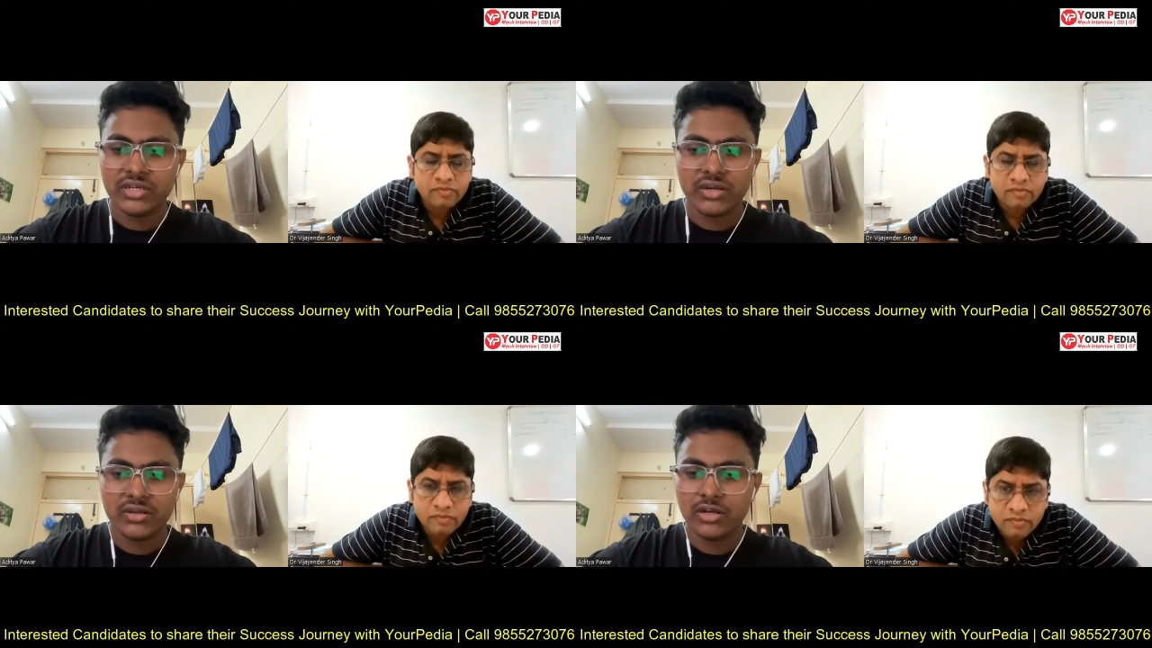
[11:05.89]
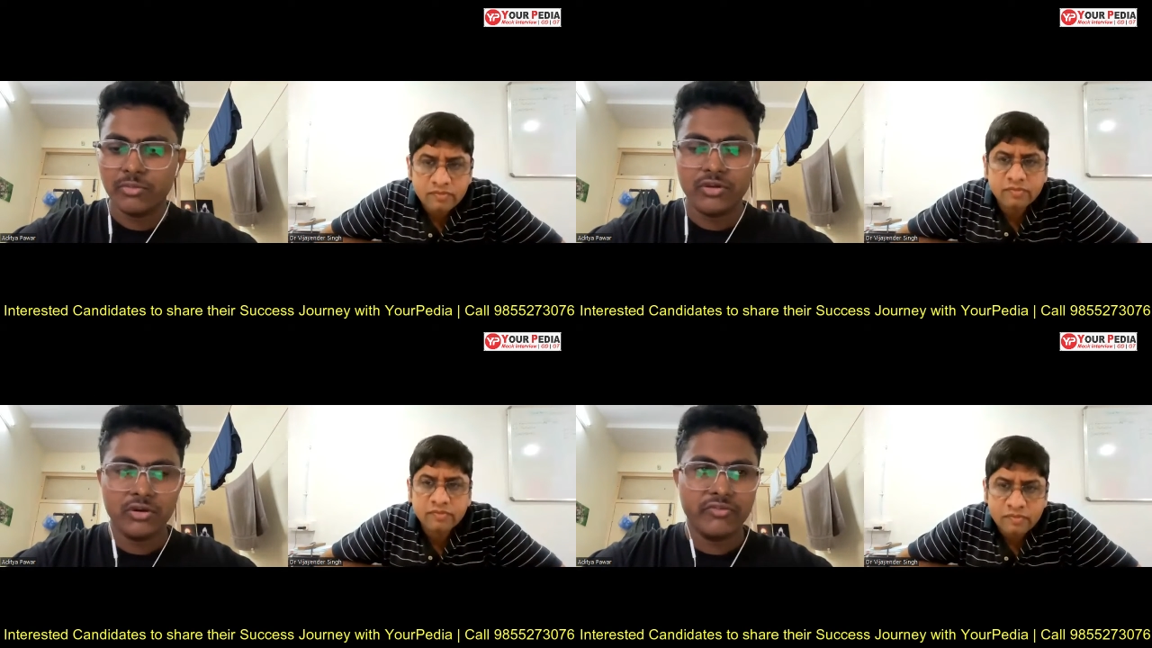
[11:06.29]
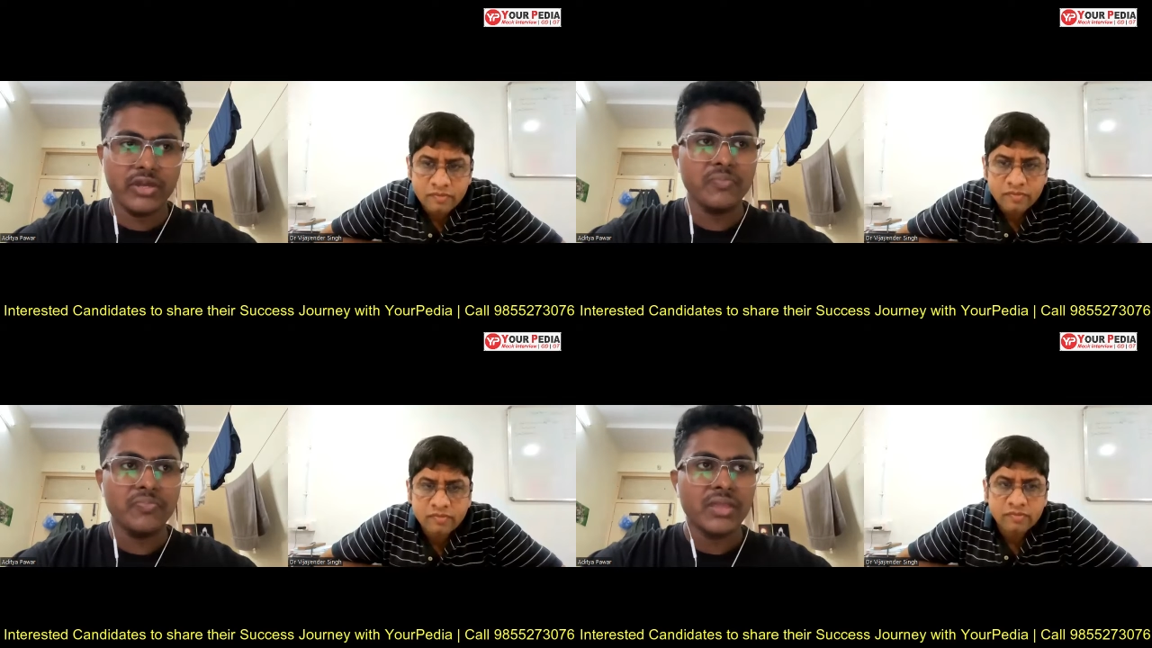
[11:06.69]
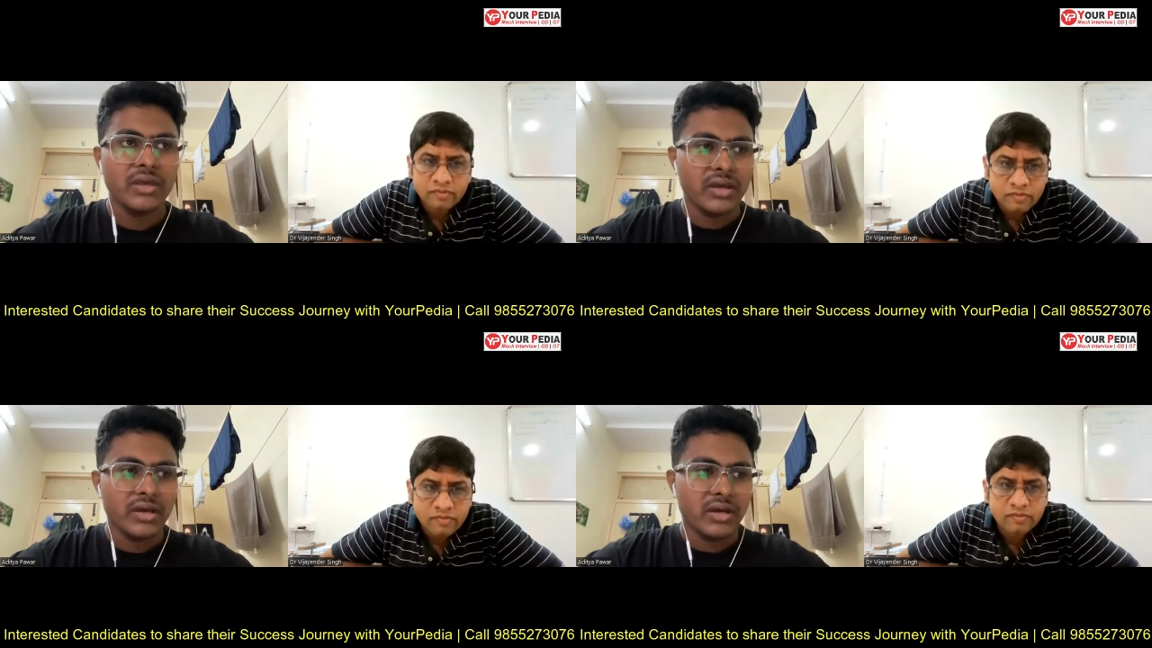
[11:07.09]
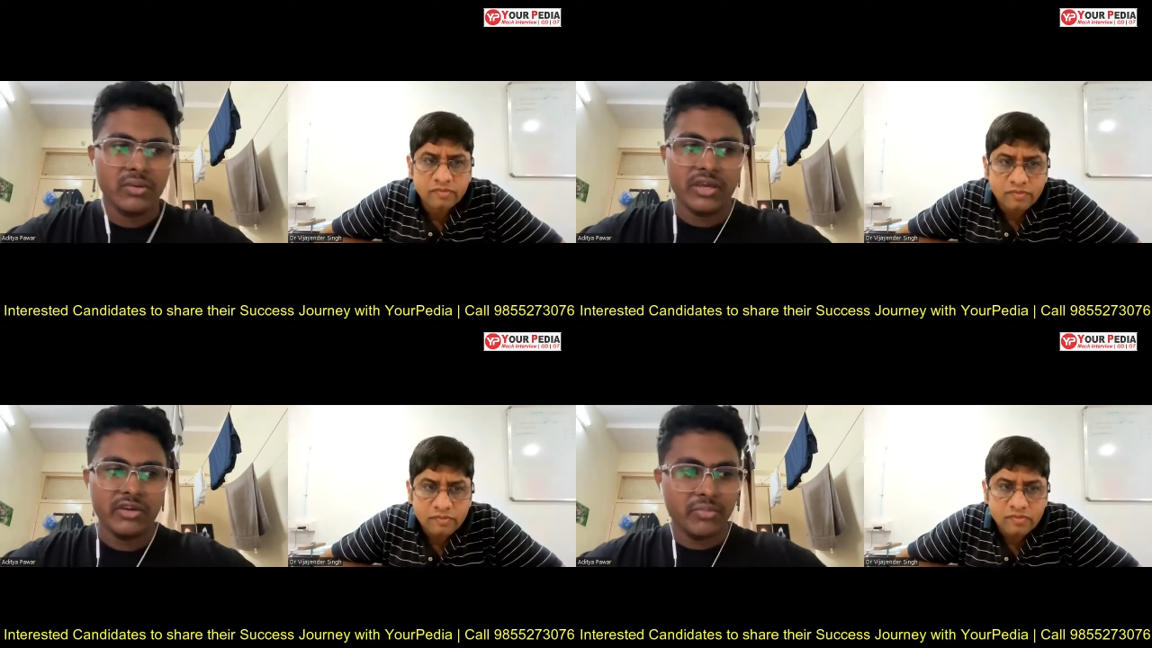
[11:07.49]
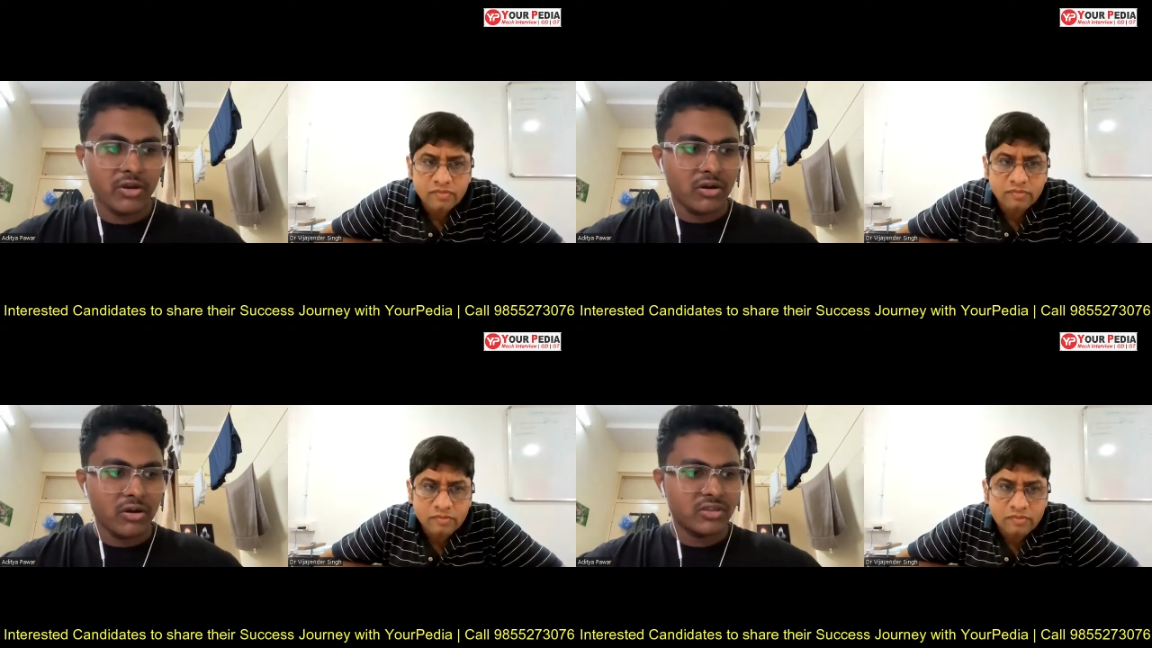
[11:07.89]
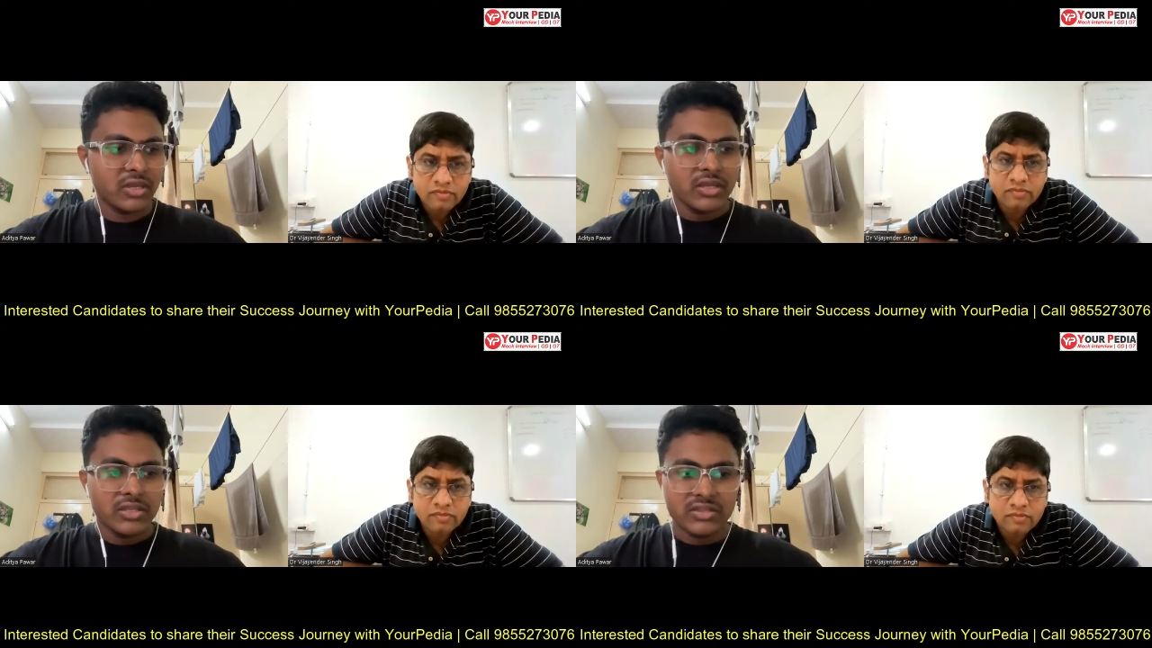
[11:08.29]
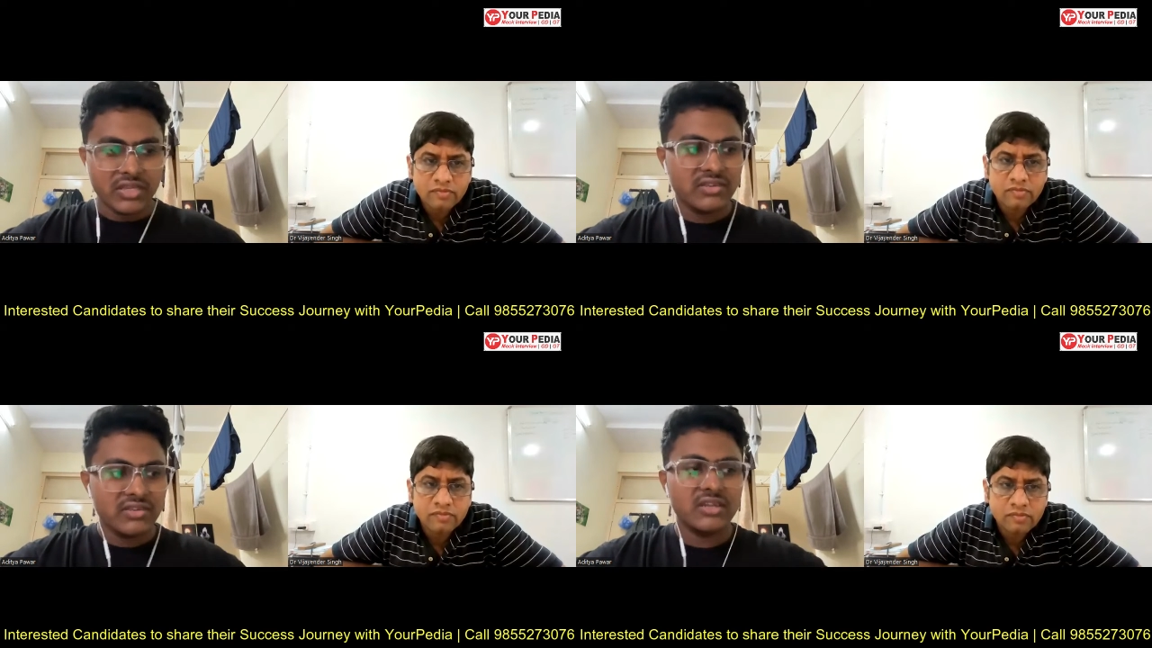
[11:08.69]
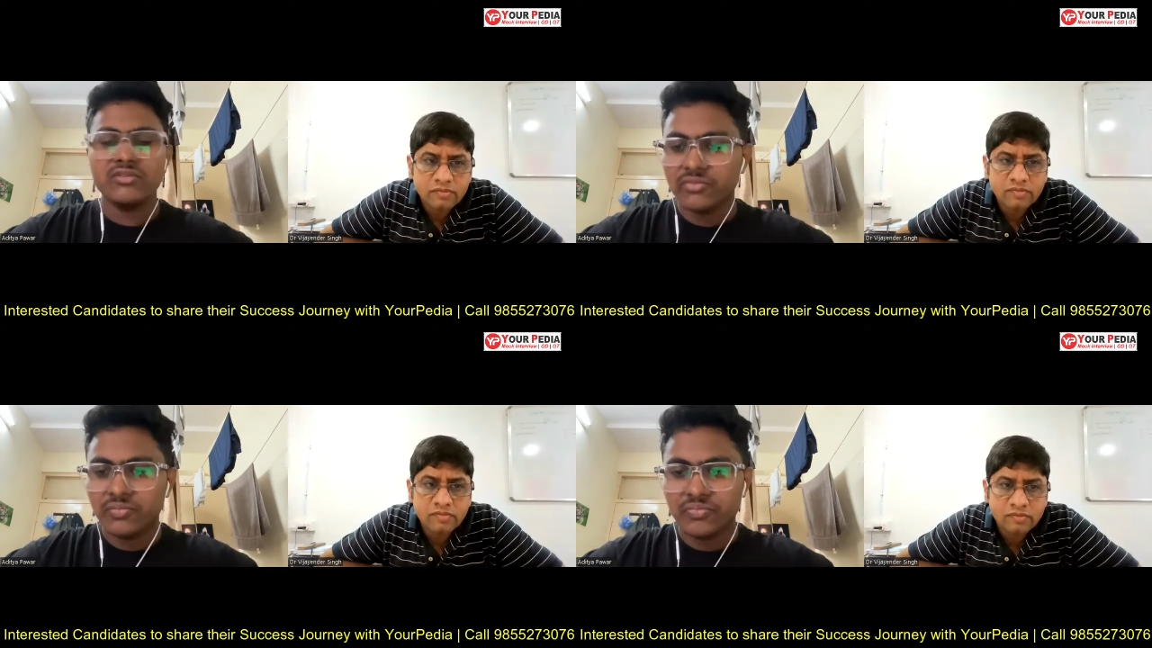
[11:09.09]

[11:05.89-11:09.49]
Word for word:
Speaker 1: are coming your way, because these are the